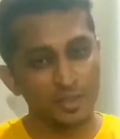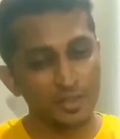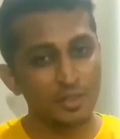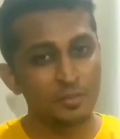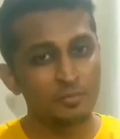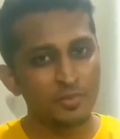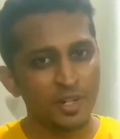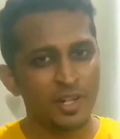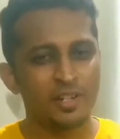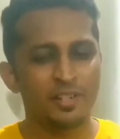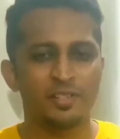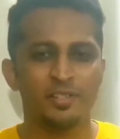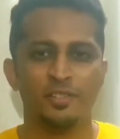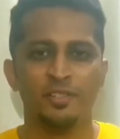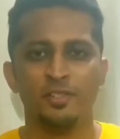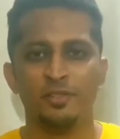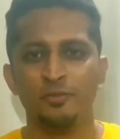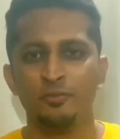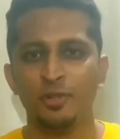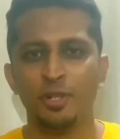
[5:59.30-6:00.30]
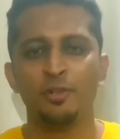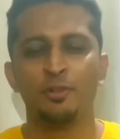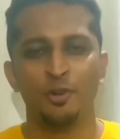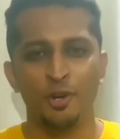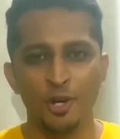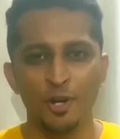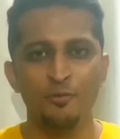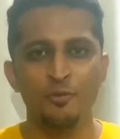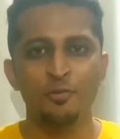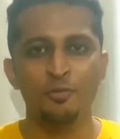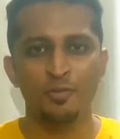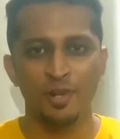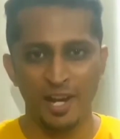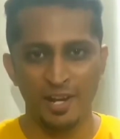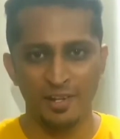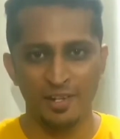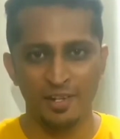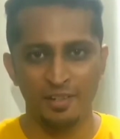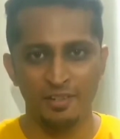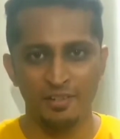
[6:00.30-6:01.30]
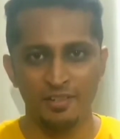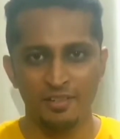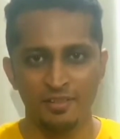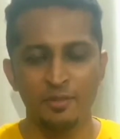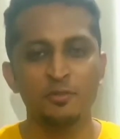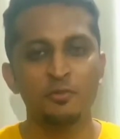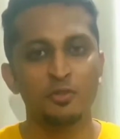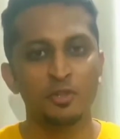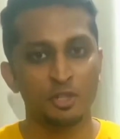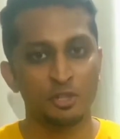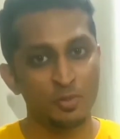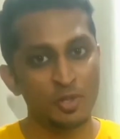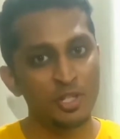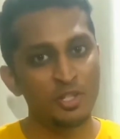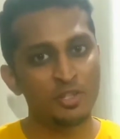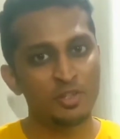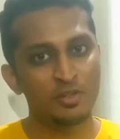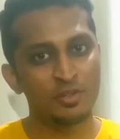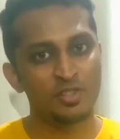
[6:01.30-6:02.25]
term viruses were coined from Latin, which means to